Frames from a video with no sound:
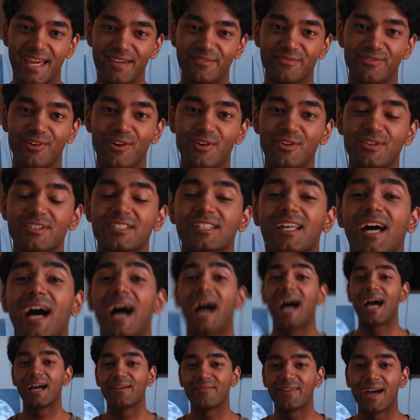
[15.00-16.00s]
Hey folks,
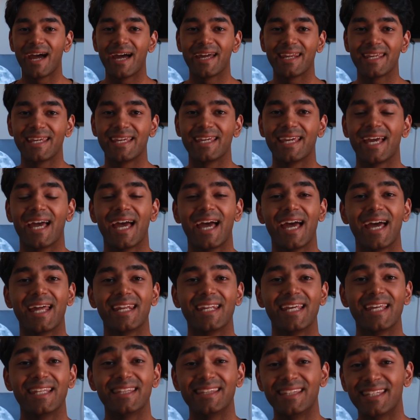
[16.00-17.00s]
I'm Adi,
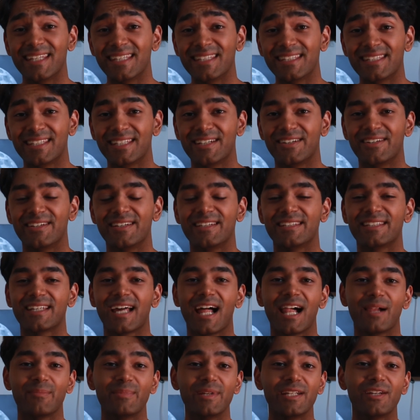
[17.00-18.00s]
and in this series,
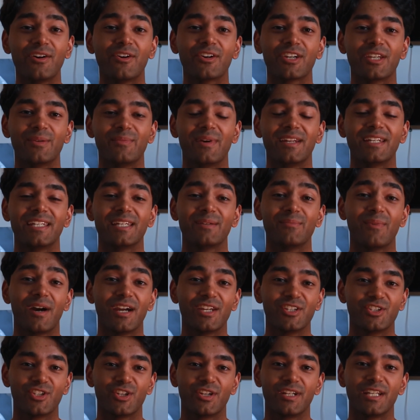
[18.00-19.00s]
I'll be documenting
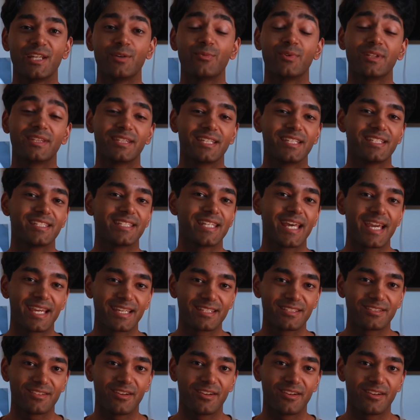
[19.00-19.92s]
my journey with this tech